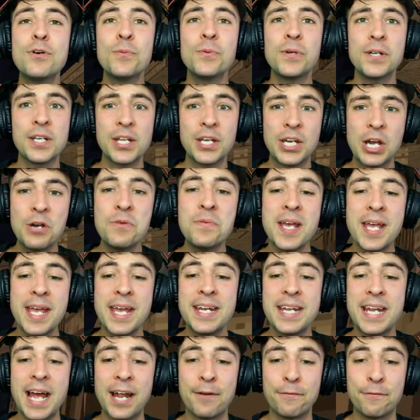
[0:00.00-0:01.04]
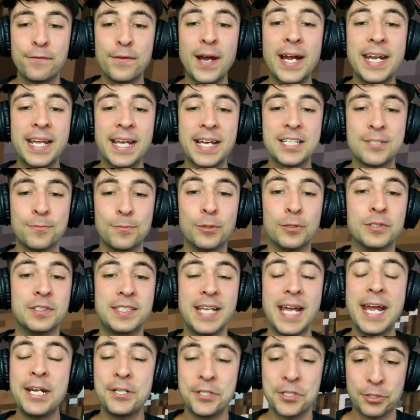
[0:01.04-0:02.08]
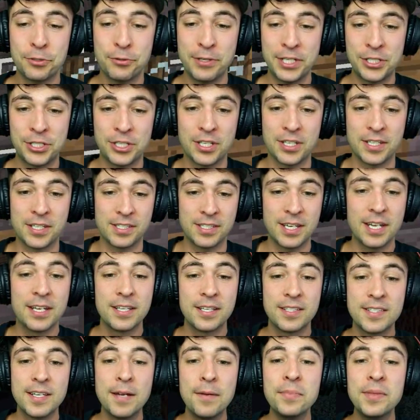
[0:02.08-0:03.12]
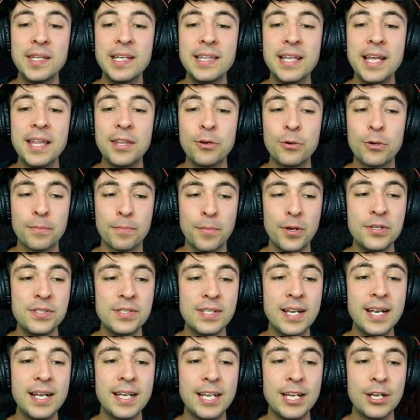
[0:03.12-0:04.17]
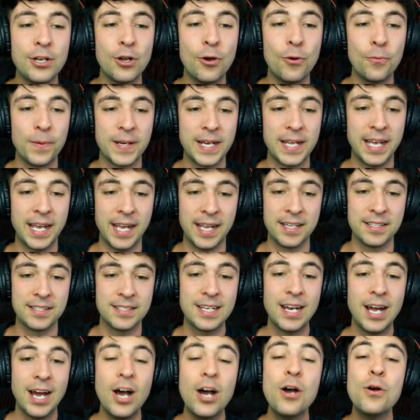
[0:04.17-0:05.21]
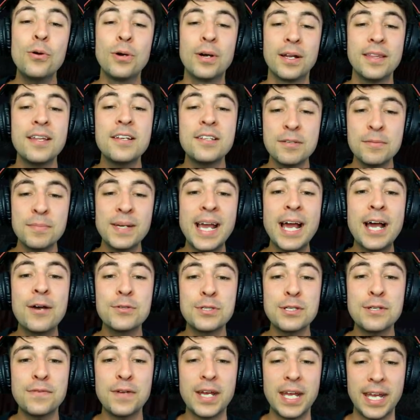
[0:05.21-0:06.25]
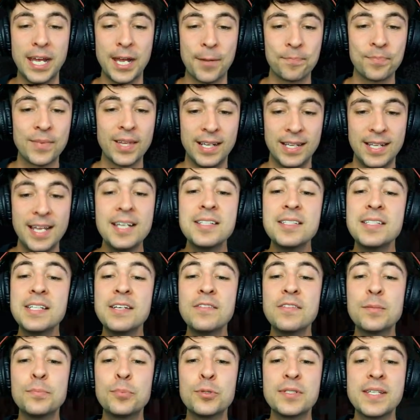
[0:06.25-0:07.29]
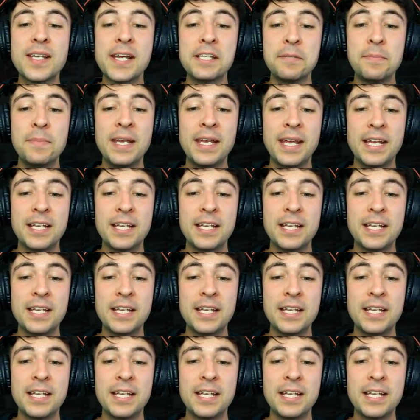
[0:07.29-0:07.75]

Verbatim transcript: on we're going to go ahead and fight against more dangerous creatures. Something that they would most likely not win against. Oh, there's some cows over here. Let's see if they protect me